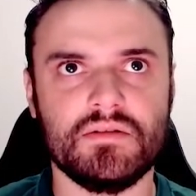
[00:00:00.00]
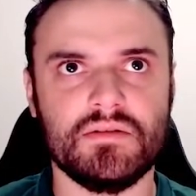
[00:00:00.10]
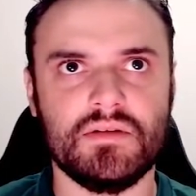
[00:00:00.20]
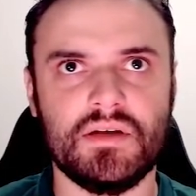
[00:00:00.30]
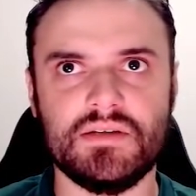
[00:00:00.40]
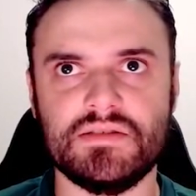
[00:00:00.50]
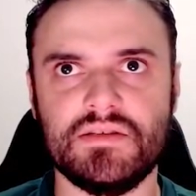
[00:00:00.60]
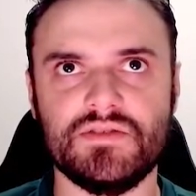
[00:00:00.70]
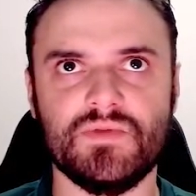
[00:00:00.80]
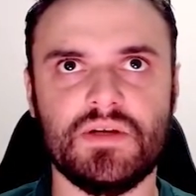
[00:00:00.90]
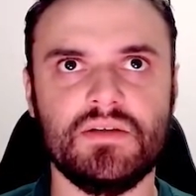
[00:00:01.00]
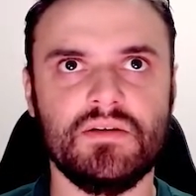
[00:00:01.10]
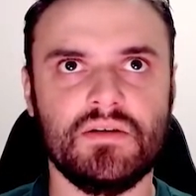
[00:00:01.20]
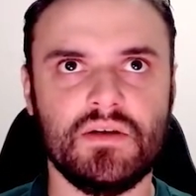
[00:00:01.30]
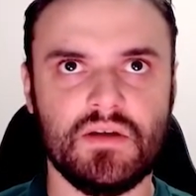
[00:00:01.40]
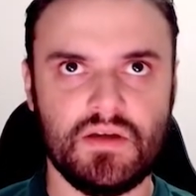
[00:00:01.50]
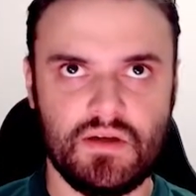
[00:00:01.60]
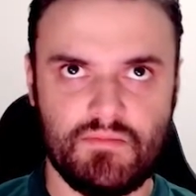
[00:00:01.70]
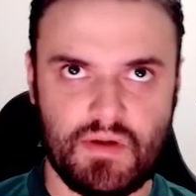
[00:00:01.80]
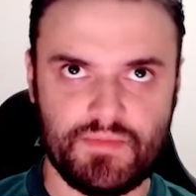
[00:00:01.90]
That is this one.
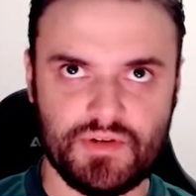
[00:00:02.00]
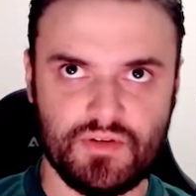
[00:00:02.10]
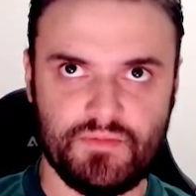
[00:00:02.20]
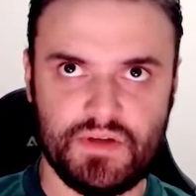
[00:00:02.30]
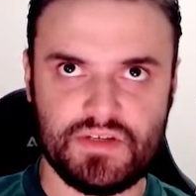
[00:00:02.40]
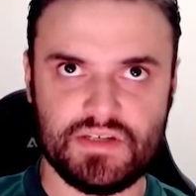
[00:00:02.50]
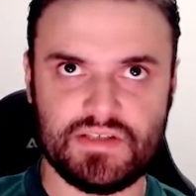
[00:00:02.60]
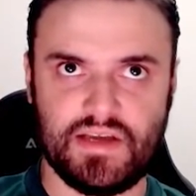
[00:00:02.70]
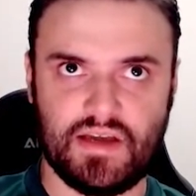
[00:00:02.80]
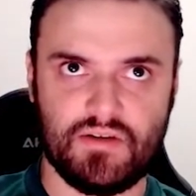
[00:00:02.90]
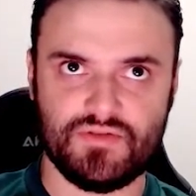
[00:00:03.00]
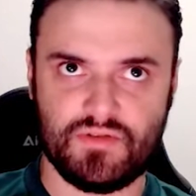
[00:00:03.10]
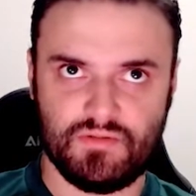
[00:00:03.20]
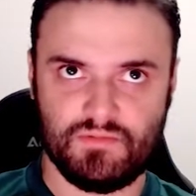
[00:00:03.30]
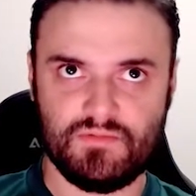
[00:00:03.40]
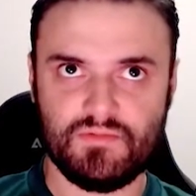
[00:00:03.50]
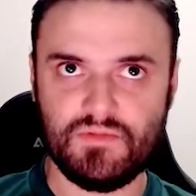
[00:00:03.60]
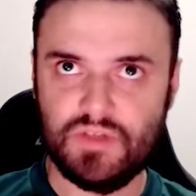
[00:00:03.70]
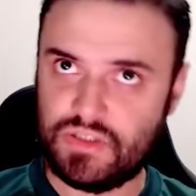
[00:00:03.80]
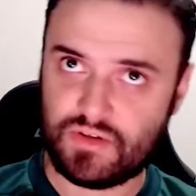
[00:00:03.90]
Maybe it should be just like how to
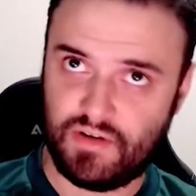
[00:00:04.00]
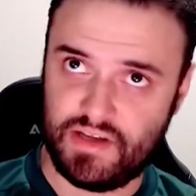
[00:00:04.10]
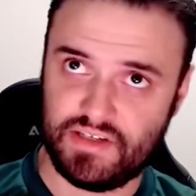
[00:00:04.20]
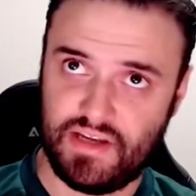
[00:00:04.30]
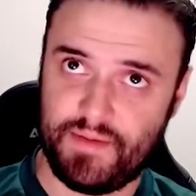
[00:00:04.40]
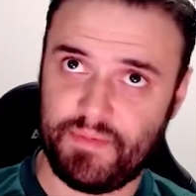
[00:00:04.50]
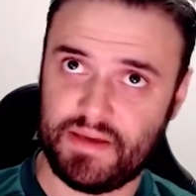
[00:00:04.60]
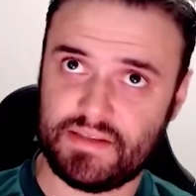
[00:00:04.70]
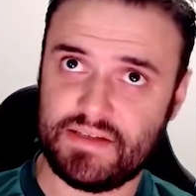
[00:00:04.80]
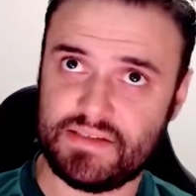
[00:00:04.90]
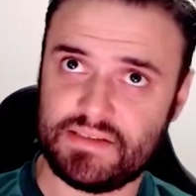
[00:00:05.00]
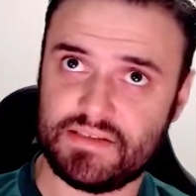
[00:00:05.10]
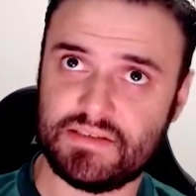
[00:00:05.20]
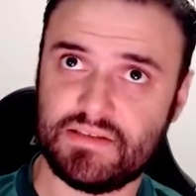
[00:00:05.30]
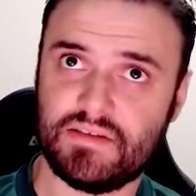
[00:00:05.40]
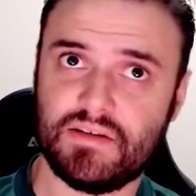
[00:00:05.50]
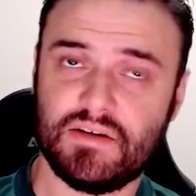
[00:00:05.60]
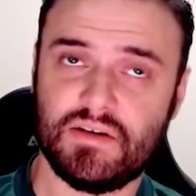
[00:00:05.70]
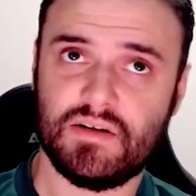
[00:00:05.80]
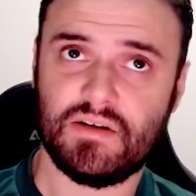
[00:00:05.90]
create an app like this,
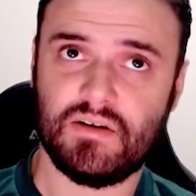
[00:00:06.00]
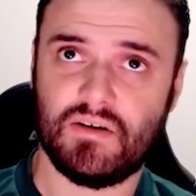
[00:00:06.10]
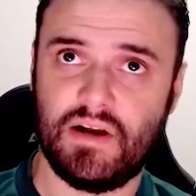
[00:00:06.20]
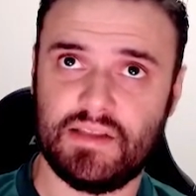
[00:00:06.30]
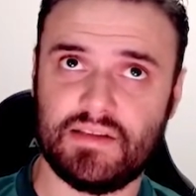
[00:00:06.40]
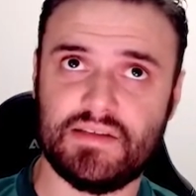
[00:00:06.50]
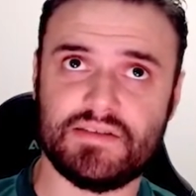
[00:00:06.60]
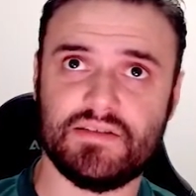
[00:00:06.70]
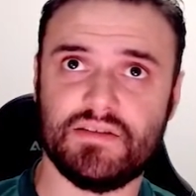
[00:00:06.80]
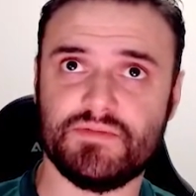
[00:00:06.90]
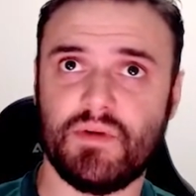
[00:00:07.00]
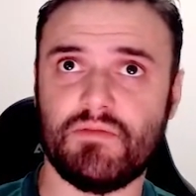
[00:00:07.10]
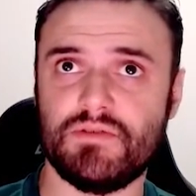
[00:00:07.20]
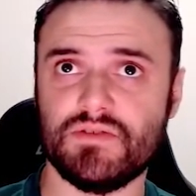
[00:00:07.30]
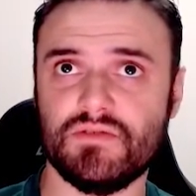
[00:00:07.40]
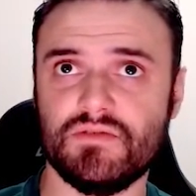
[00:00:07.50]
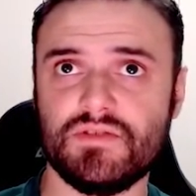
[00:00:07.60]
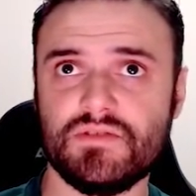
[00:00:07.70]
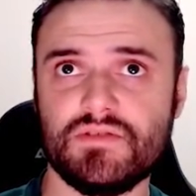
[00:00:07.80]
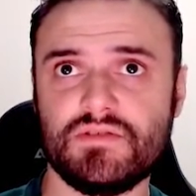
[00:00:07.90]
or at least in small
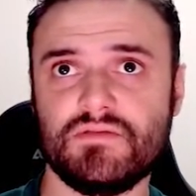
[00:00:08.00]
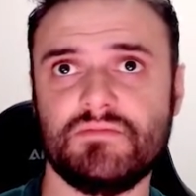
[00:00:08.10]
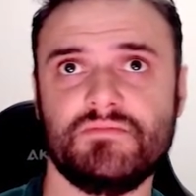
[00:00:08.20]
resolutions.